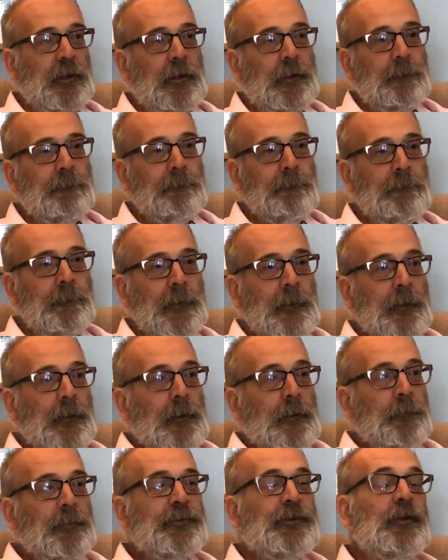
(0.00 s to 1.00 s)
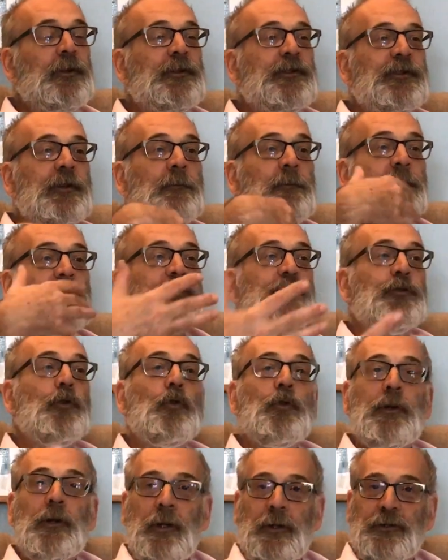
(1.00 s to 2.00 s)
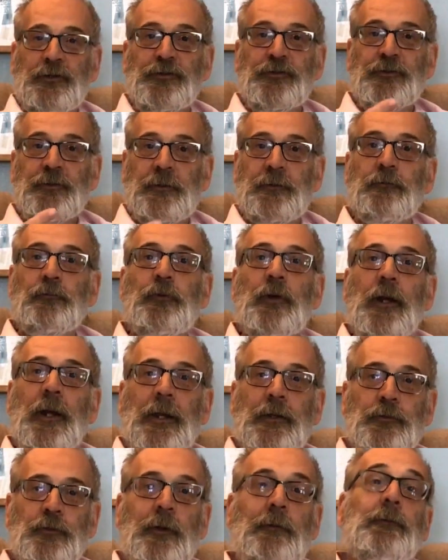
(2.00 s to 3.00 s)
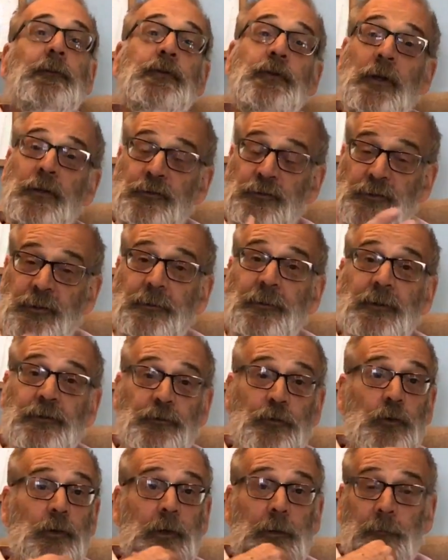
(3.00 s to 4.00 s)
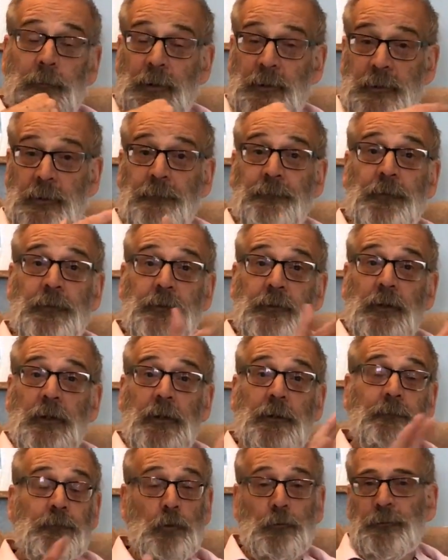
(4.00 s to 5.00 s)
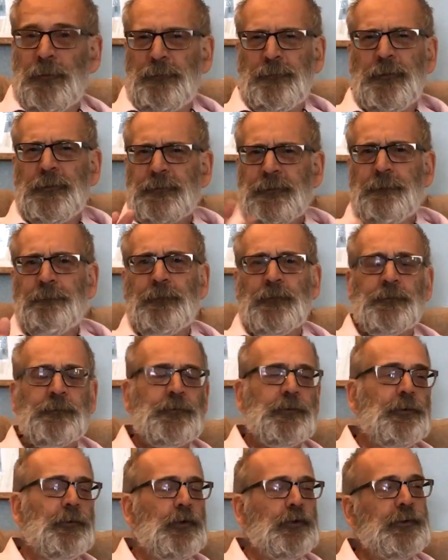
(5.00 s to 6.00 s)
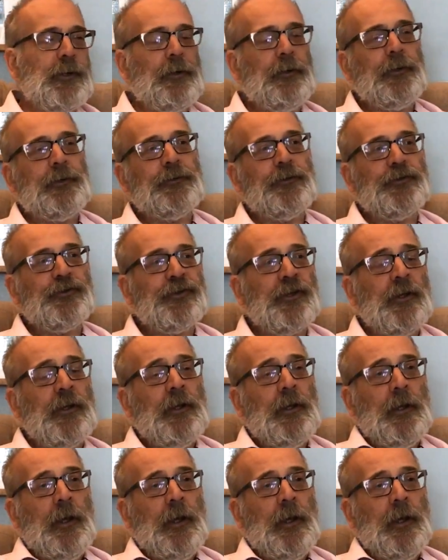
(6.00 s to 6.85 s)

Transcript: Um, but certainly some of the storylines relate to everything. So I was saying that storyline about Gethin and Clearfall, the, the difference in those characters.